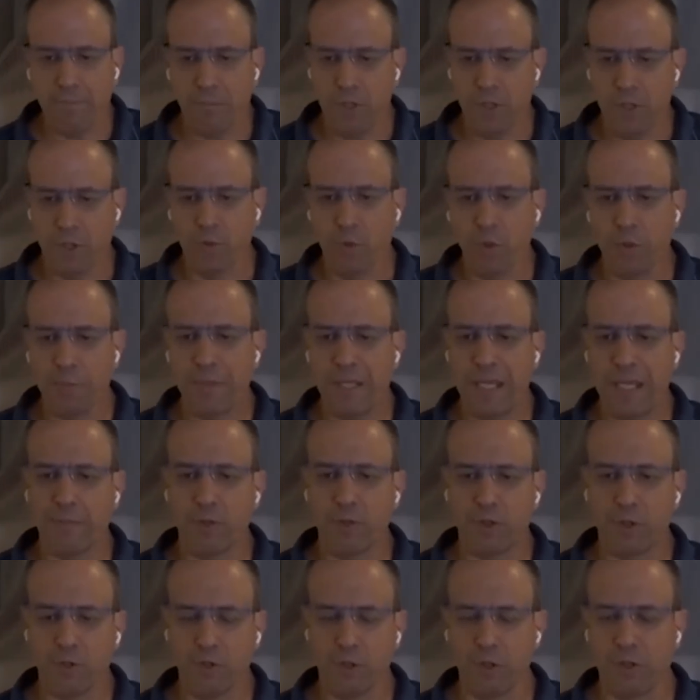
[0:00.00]
you will be
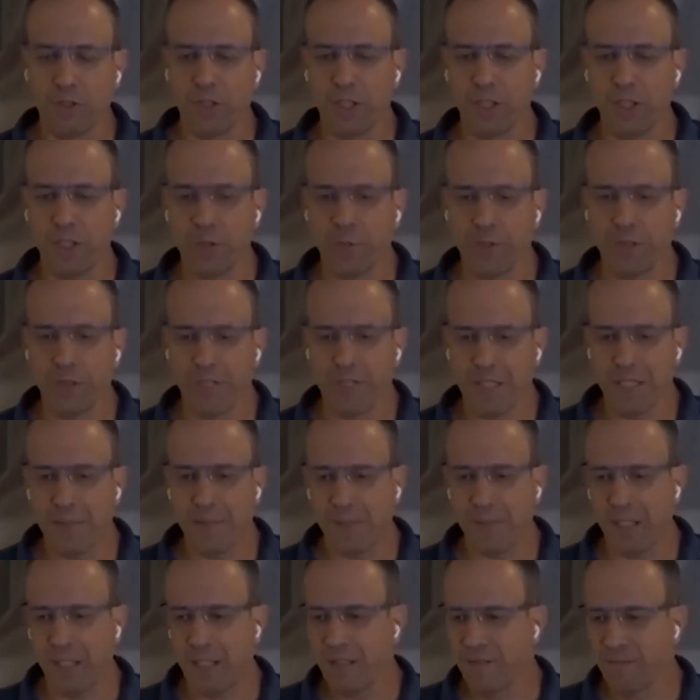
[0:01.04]
able to continue and see
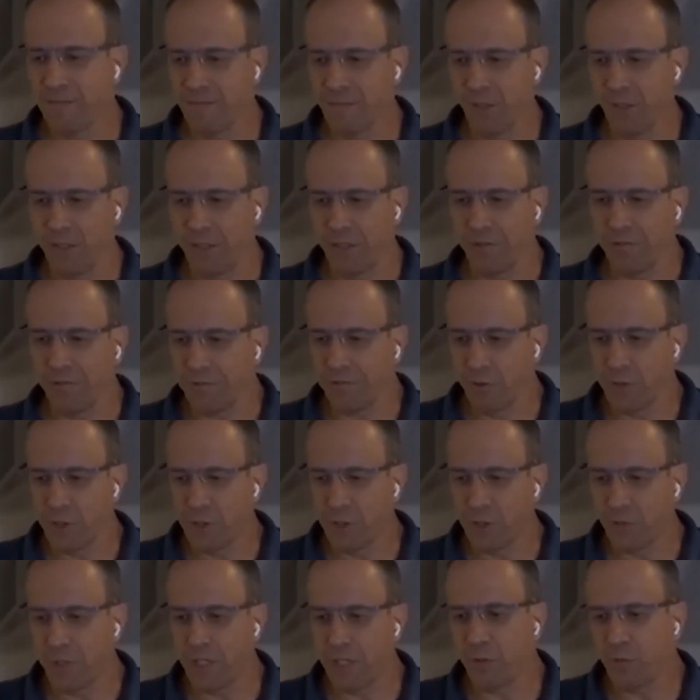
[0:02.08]
me in full
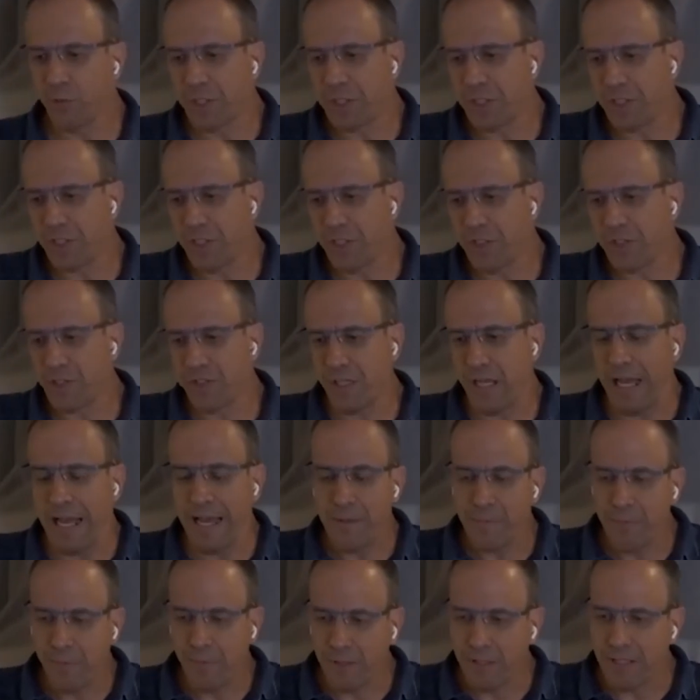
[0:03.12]
screen, which is,
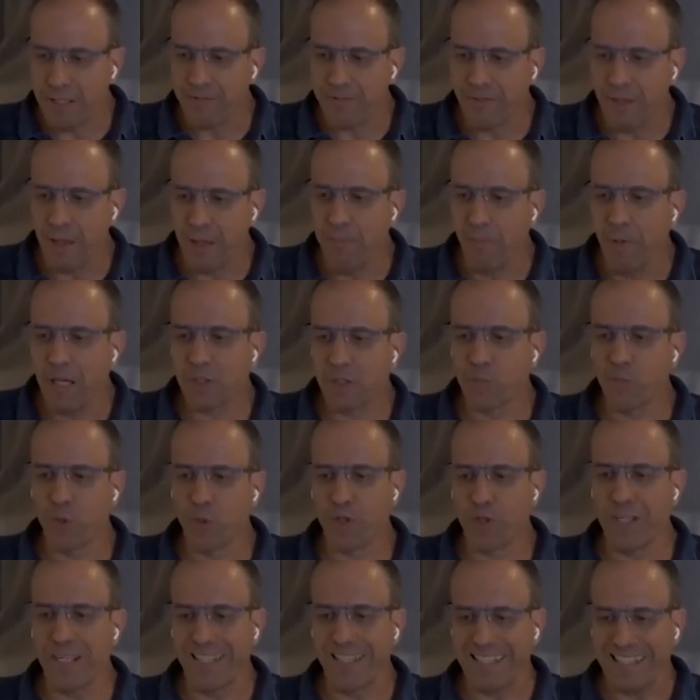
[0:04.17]
I believe, a much
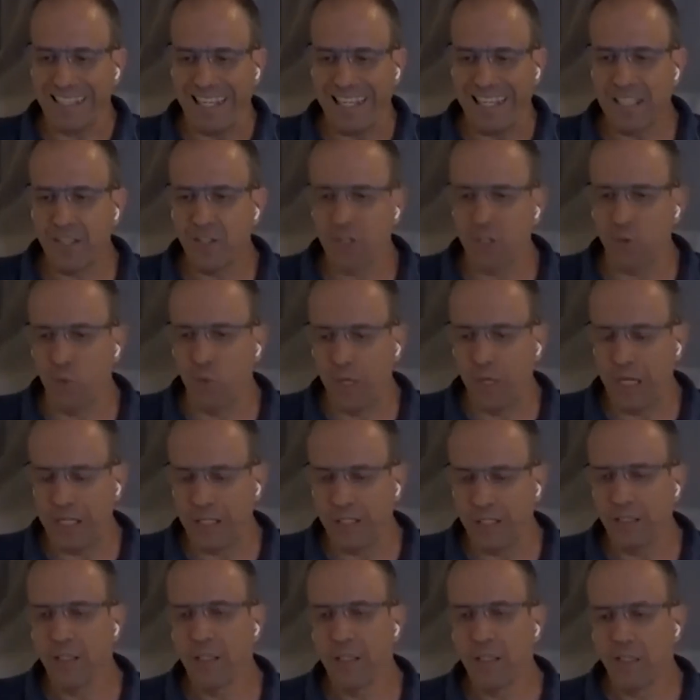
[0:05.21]
more engaging
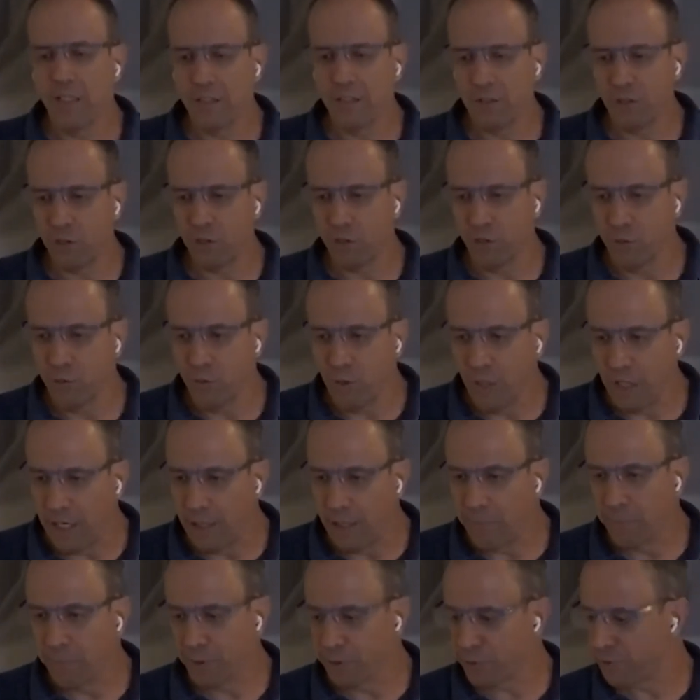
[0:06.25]
way to
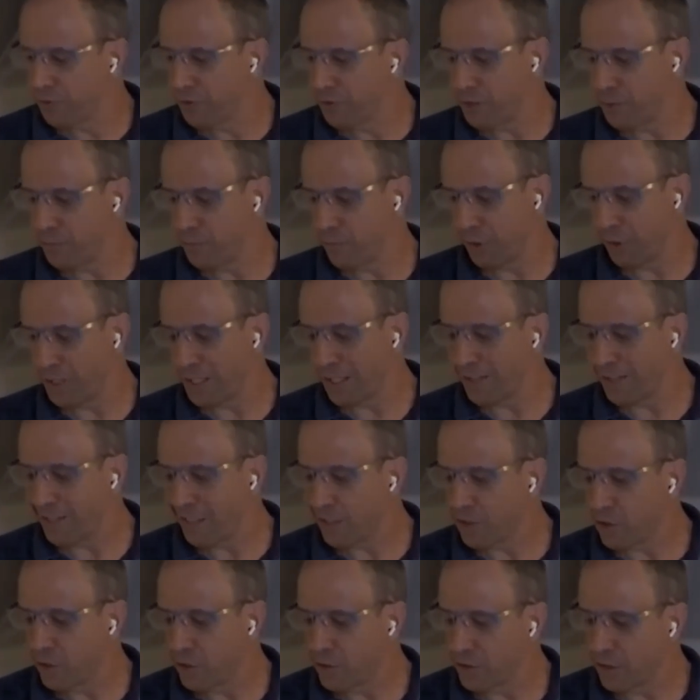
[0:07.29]
put
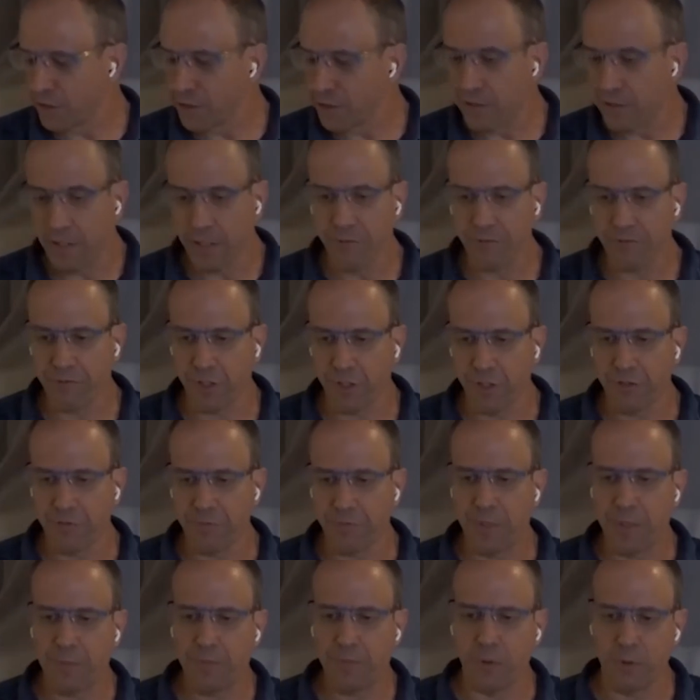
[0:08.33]
presentations in front of
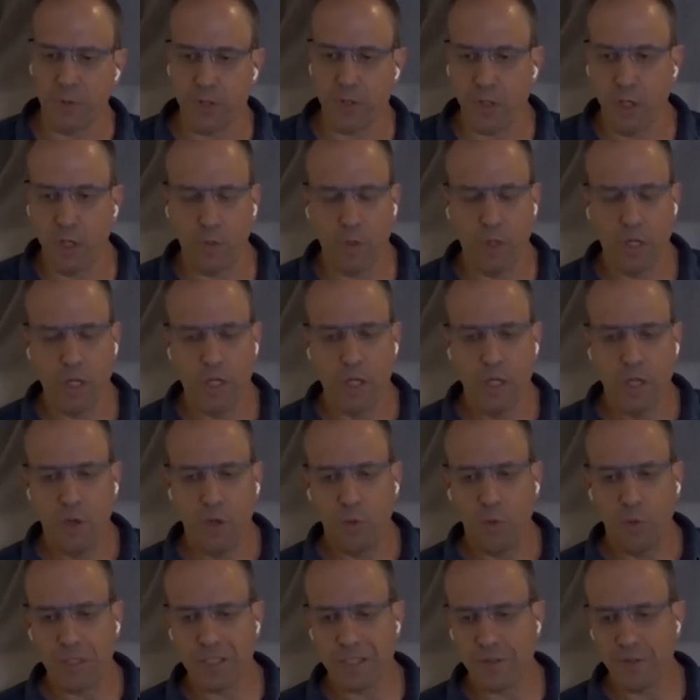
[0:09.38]
people. So
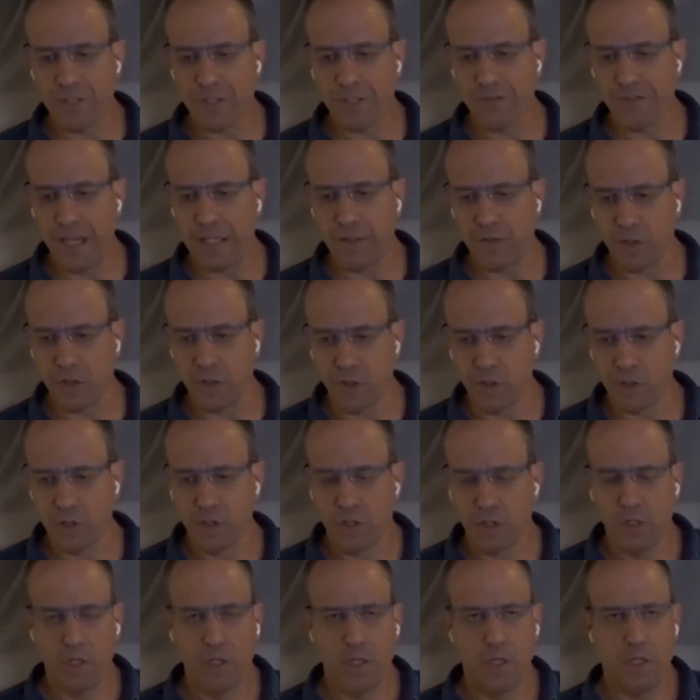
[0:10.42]
what's our advantage?
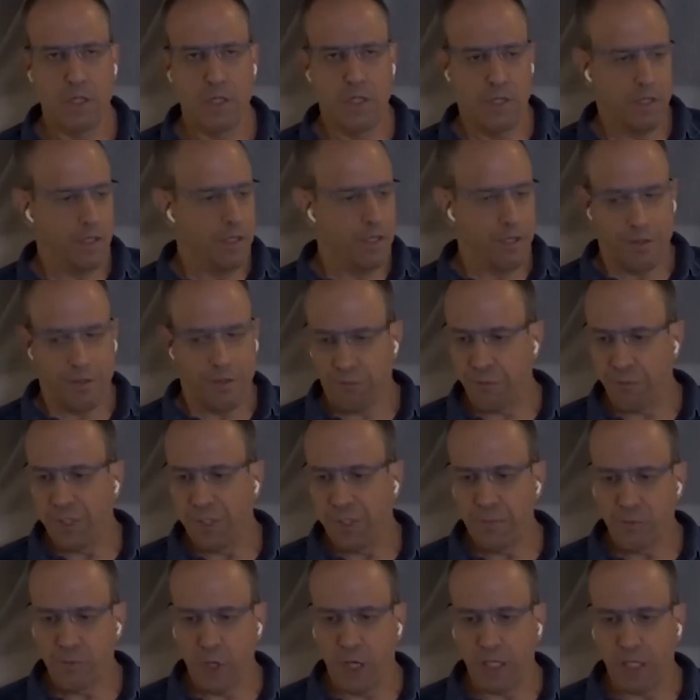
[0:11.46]

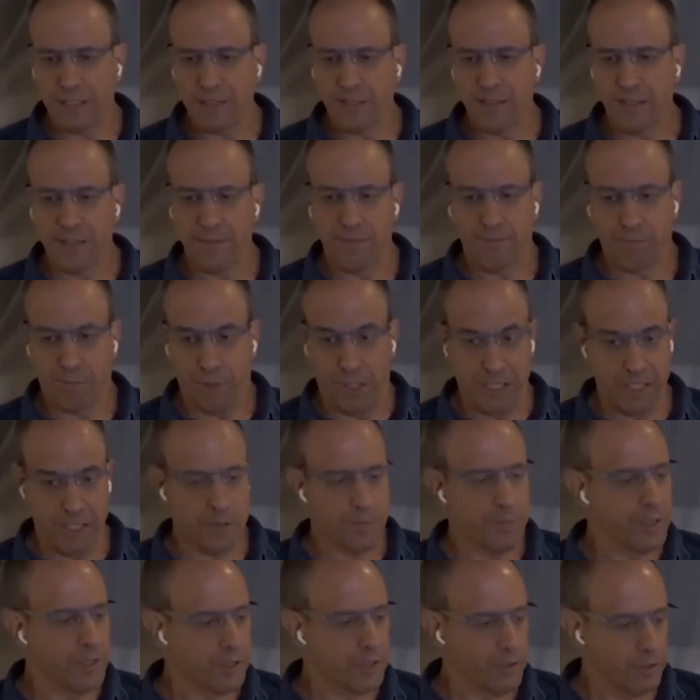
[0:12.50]
3D product
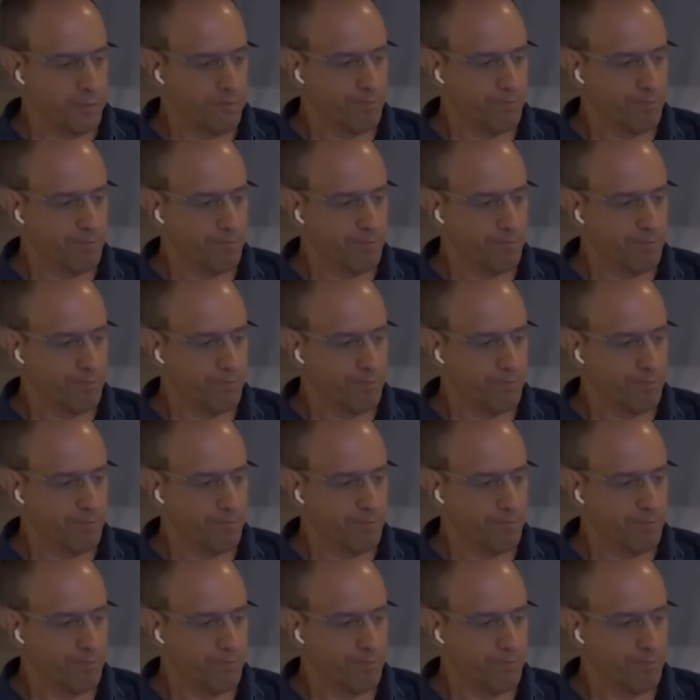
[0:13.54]
placement,